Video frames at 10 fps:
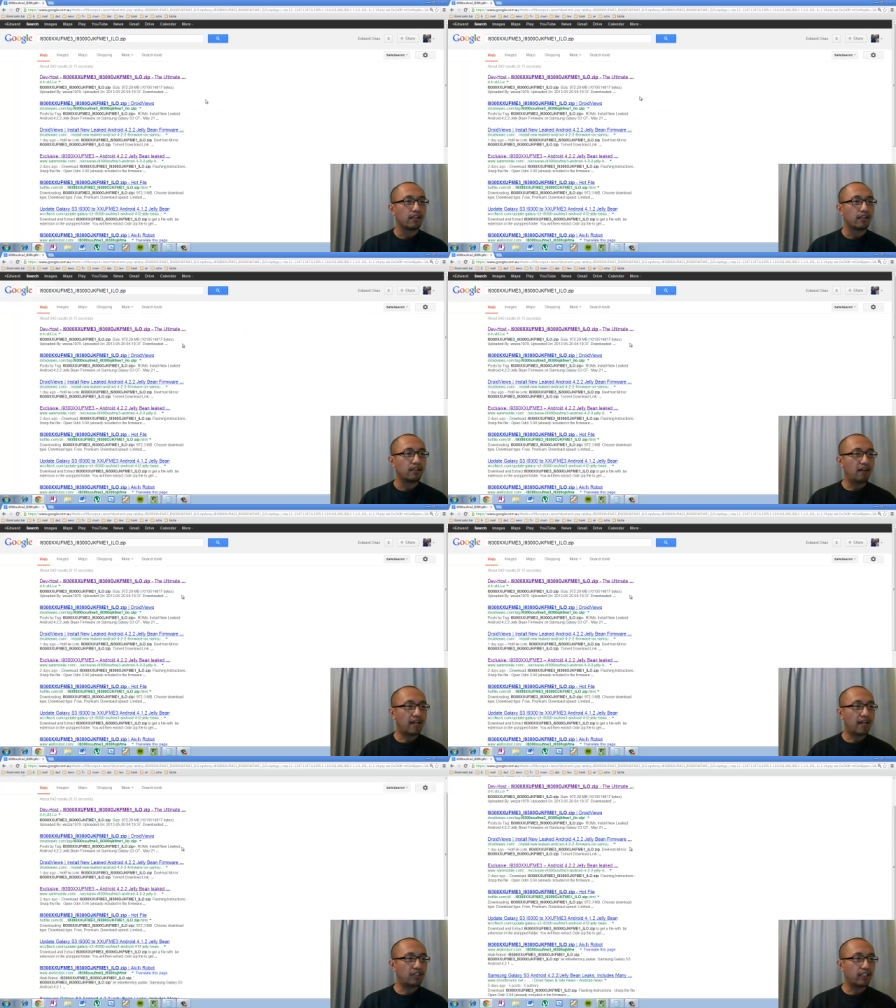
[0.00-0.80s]
there are
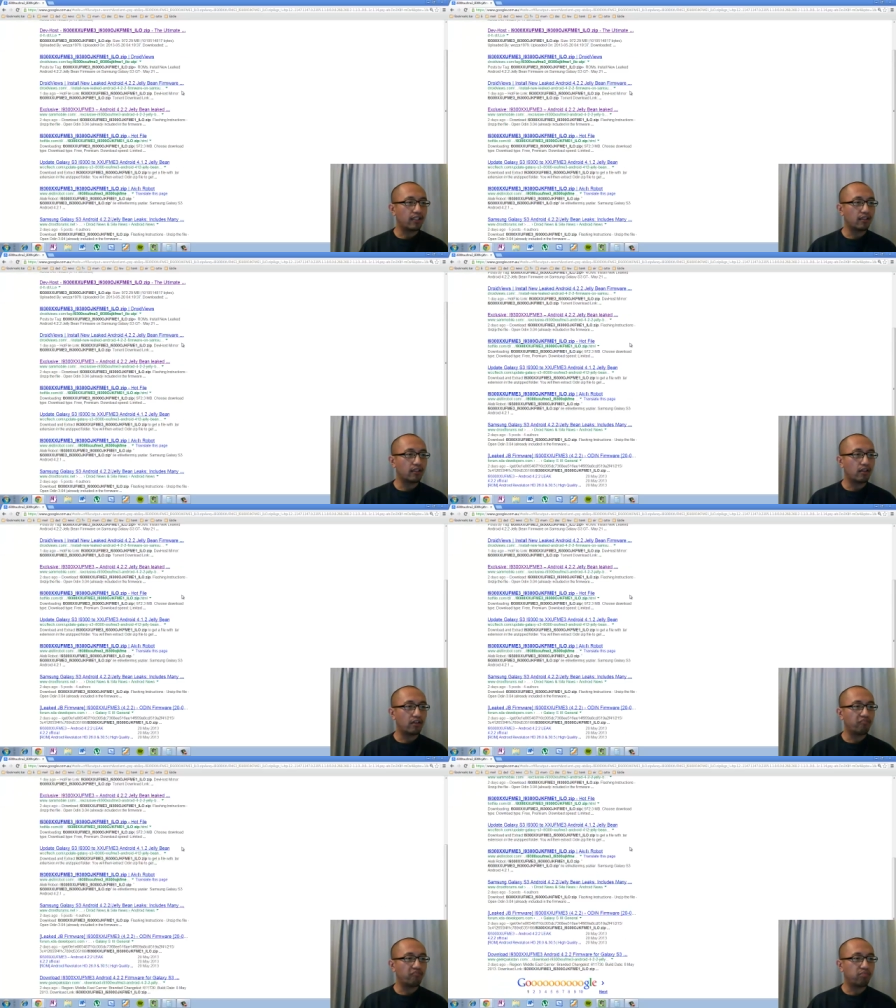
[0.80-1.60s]
actually a lot
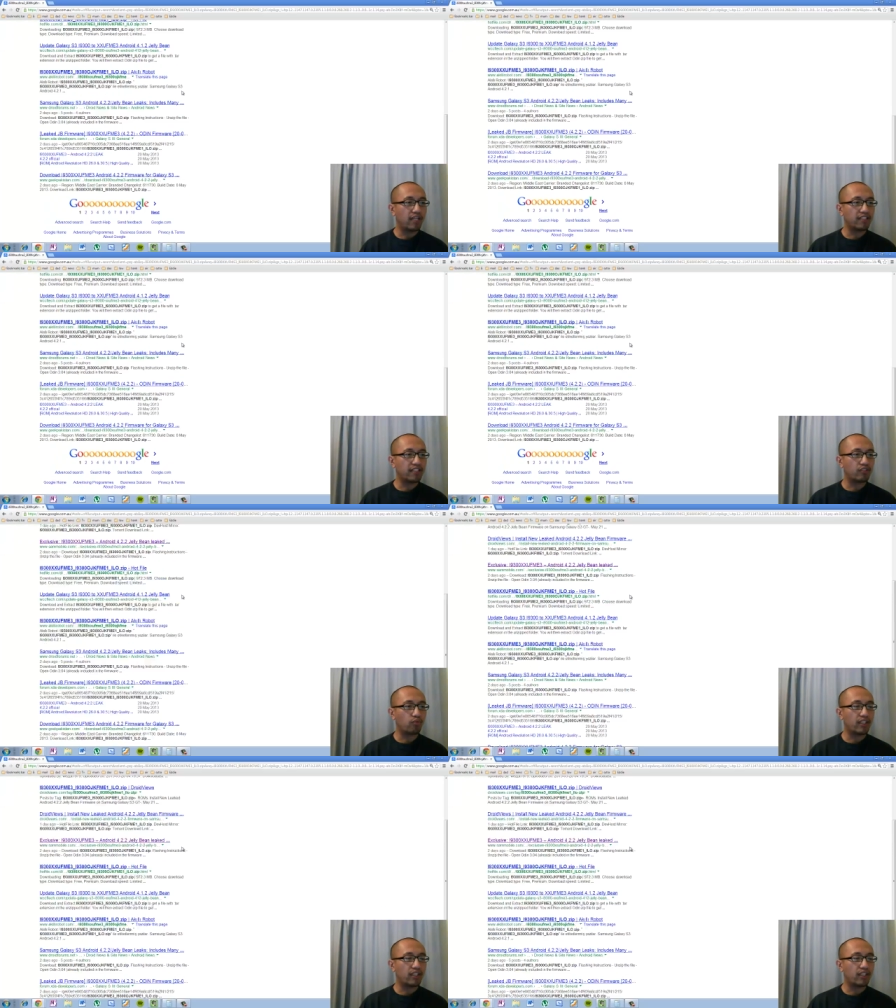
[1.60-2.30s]
of places where